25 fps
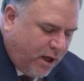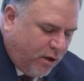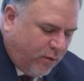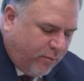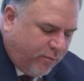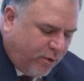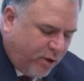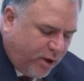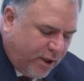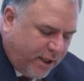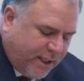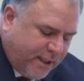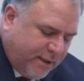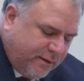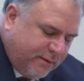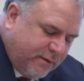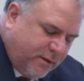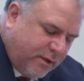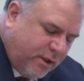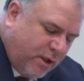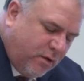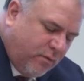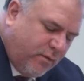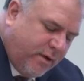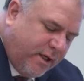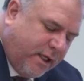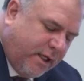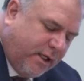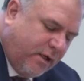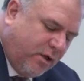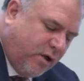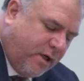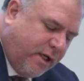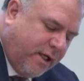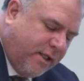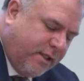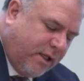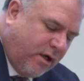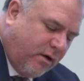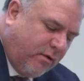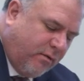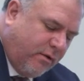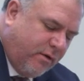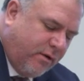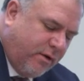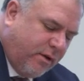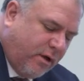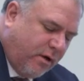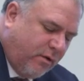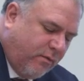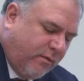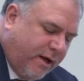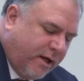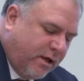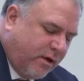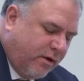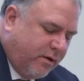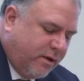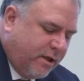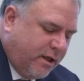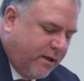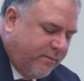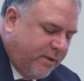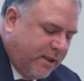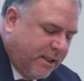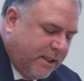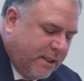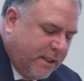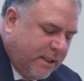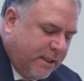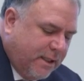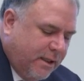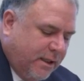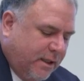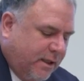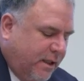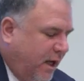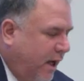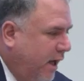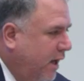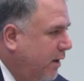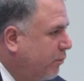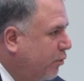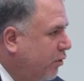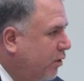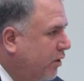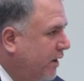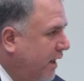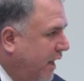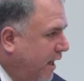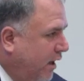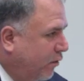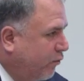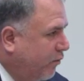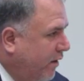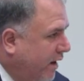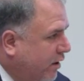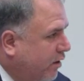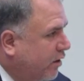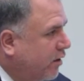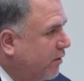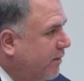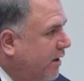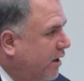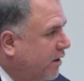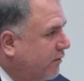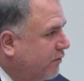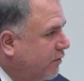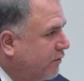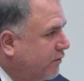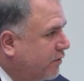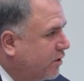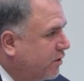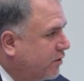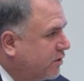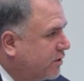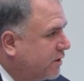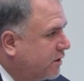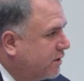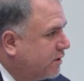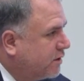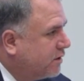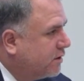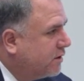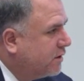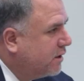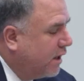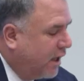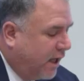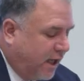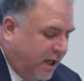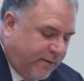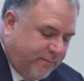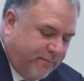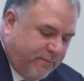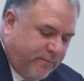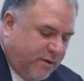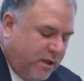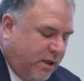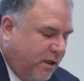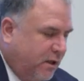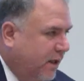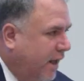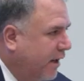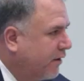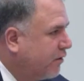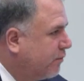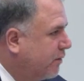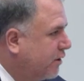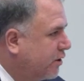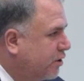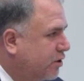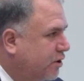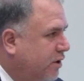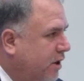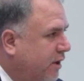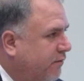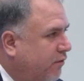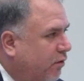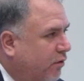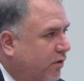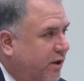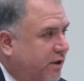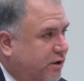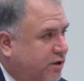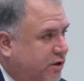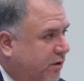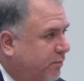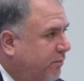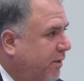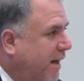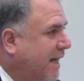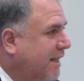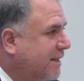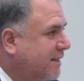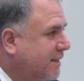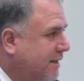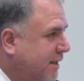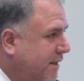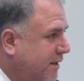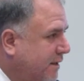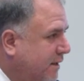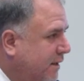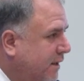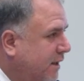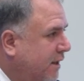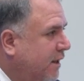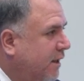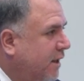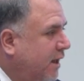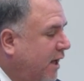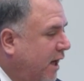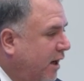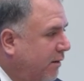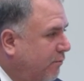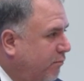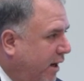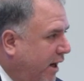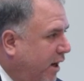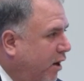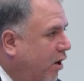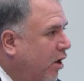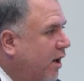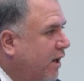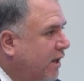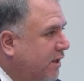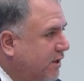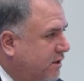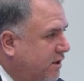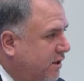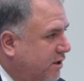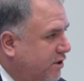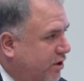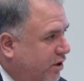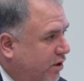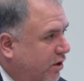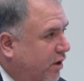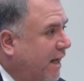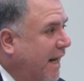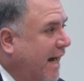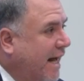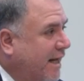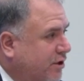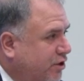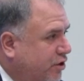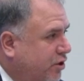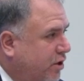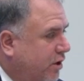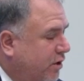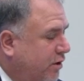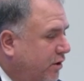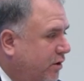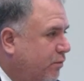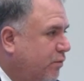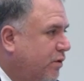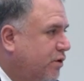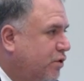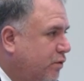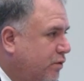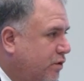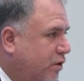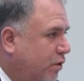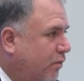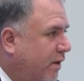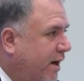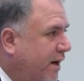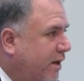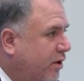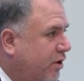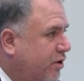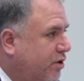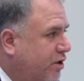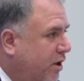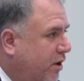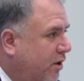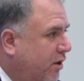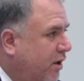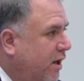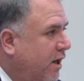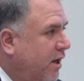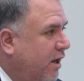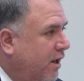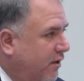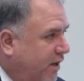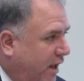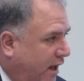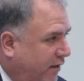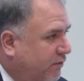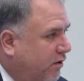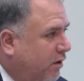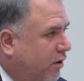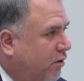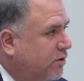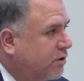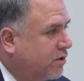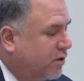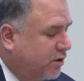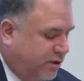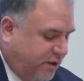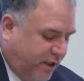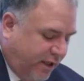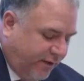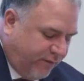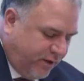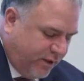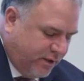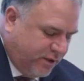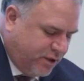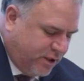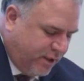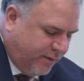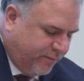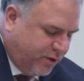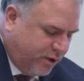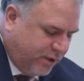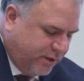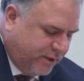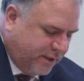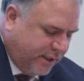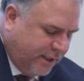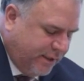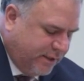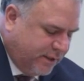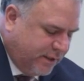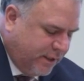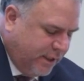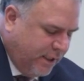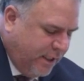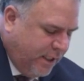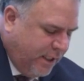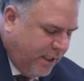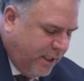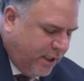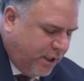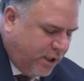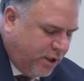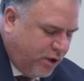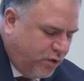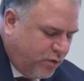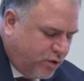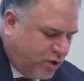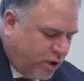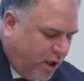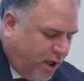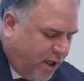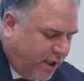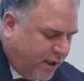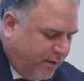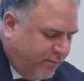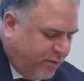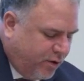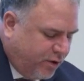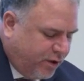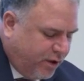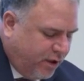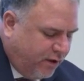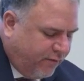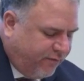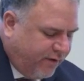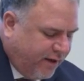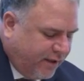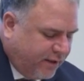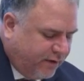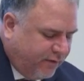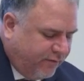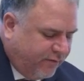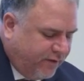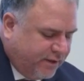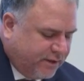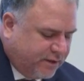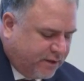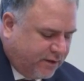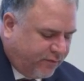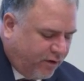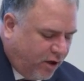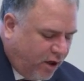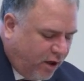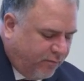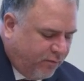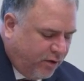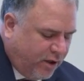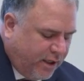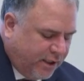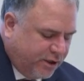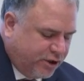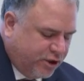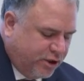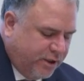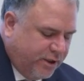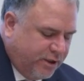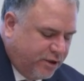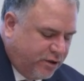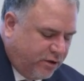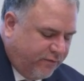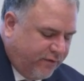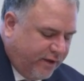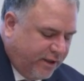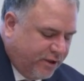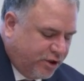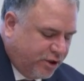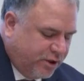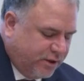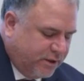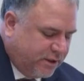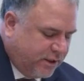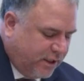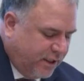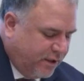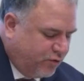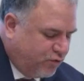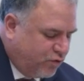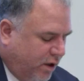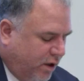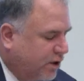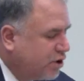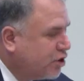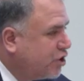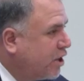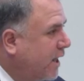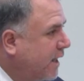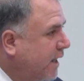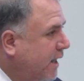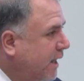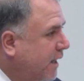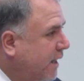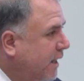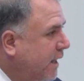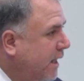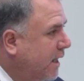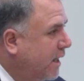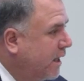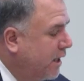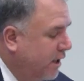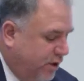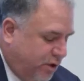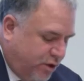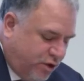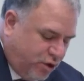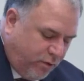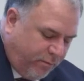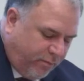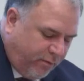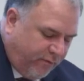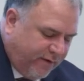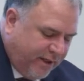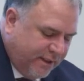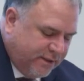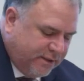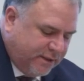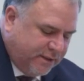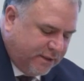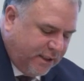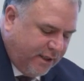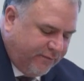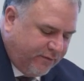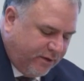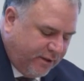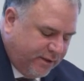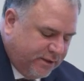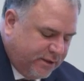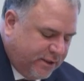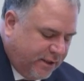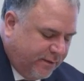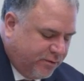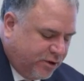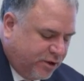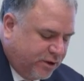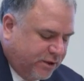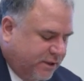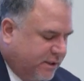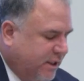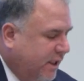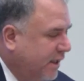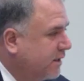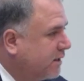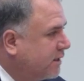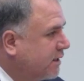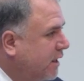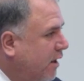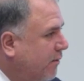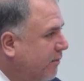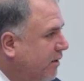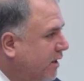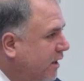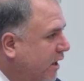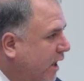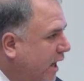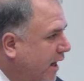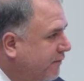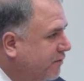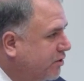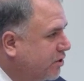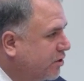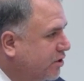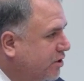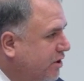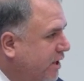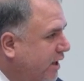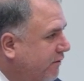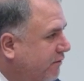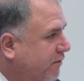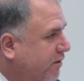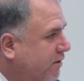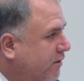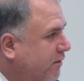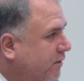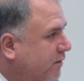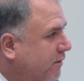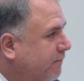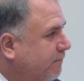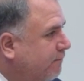Alberta, we can look at their record. I mean, April, they had a record amount of overdoses. Lethbridge, they've already surpassed it by August this year. Last year, which was a record year, they've closed their safe consumption sites. Can you talk about the effectiveness of harm reduction interventions drug checking, supervised safe consumption sites, how many lives are saved?